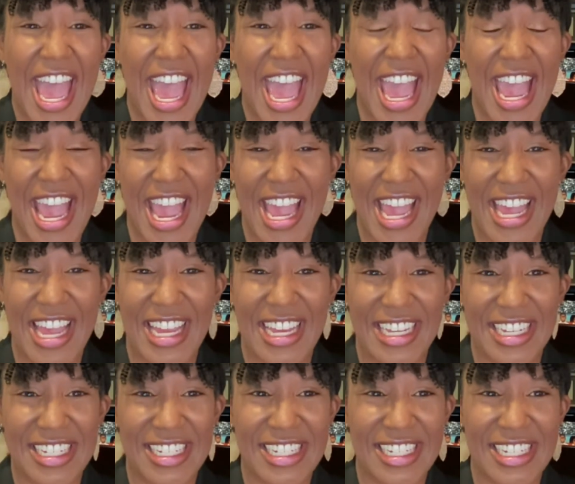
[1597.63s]

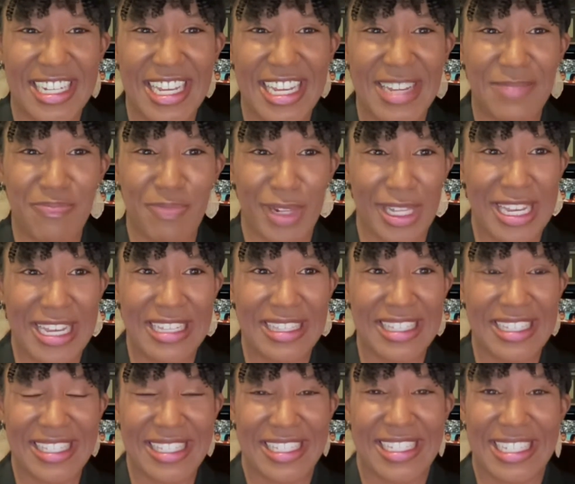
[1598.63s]
And he played
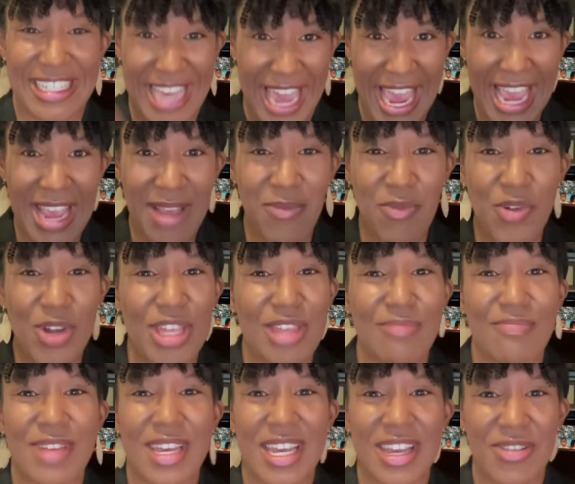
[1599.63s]
this game with
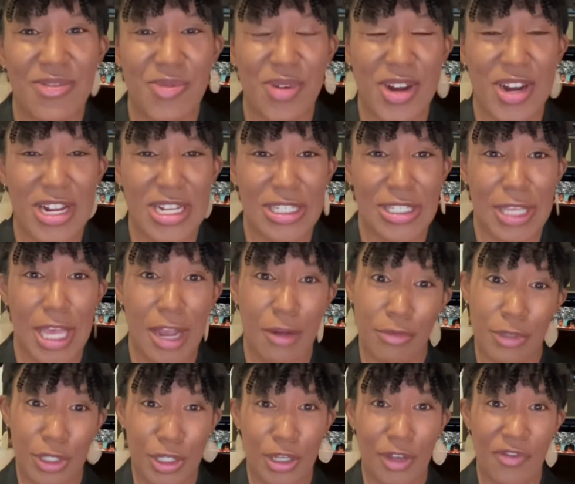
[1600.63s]
me where he's like,
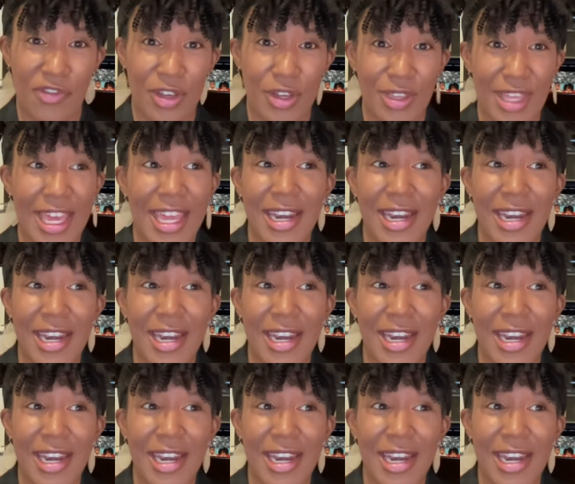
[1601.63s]
well, do you feel that?